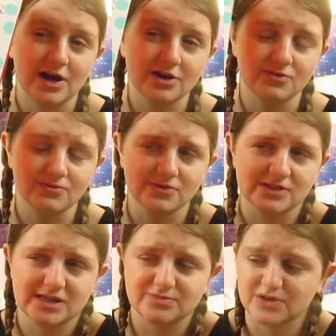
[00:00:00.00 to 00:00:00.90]
I couldn't
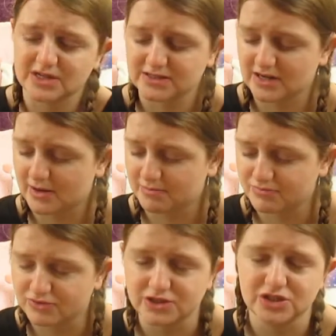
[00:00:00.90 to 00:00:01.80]
resist because I'm
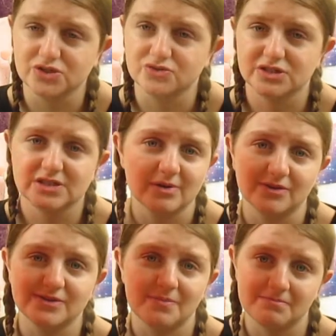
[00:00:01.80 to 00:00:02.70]
pretty sure it
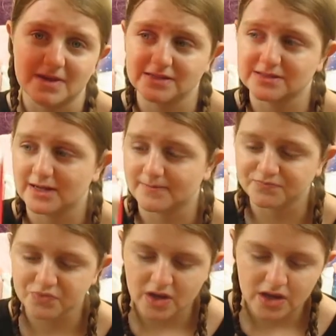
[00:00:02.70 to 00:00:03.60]
smells amazing.
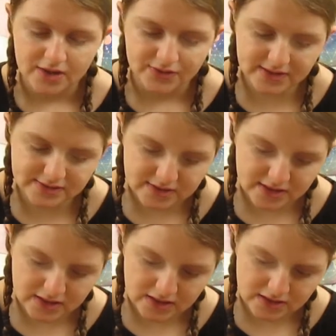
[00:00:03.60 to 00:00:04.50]
This
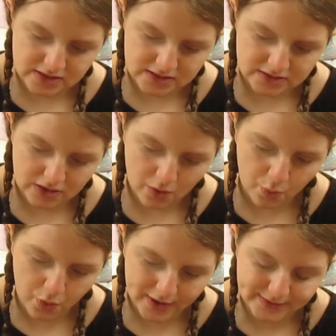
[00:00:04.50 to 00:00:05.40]
is
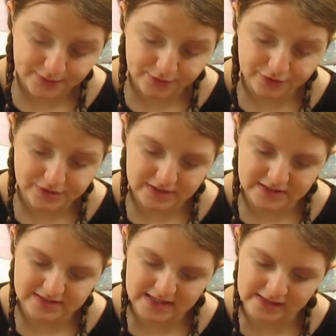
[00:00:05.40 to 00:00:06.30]
white wood,
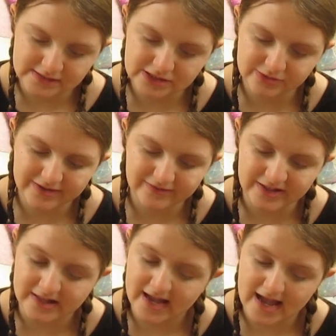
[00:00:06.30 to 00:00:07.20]
scent, sweet
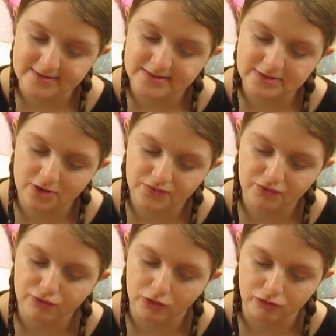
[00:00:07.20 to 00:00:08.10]
vanilla and soft
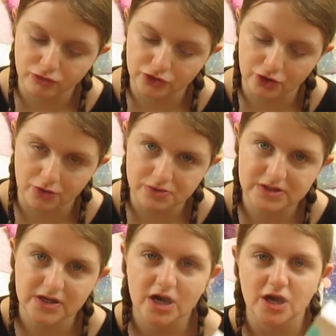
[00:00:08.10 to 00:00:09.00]
floral
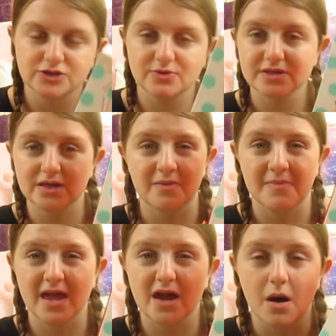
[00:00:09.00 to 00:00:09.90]
notes. So it's going to
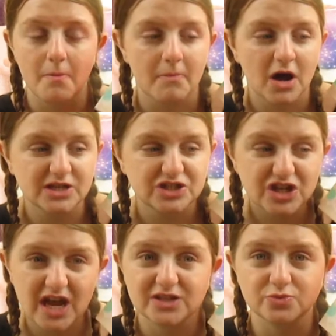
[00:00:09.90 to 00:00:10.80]
make my
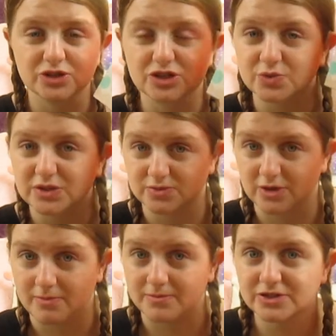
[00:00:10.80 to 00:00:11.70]
shed, which is
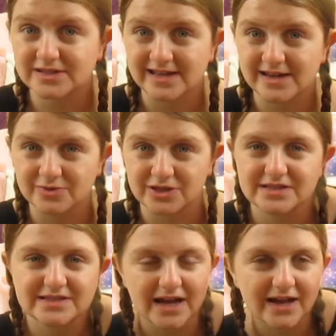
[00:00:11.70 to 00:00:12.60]
where I'm putting it when
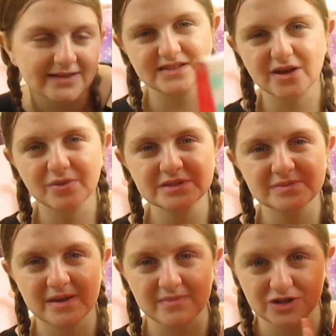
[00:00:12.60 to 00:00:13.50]
it's done, it's going to
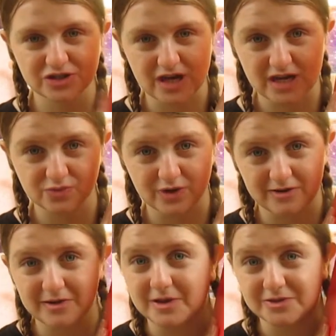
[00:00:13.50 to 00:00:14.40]
make my shed where
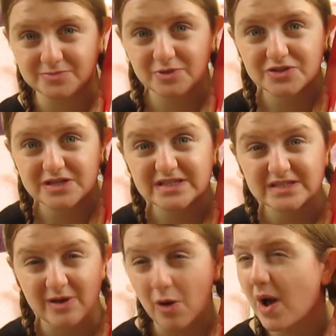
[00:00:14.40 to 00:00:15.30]
I'm going to put this
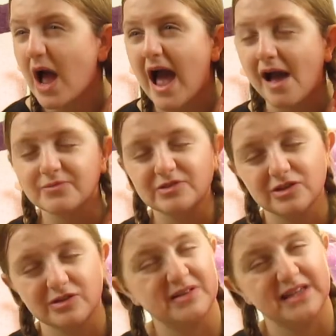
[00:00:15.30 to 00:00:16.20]
smell
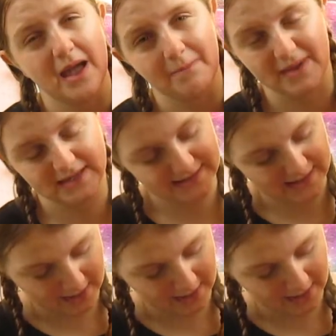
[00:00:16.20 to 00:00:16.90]
absolutely amazing.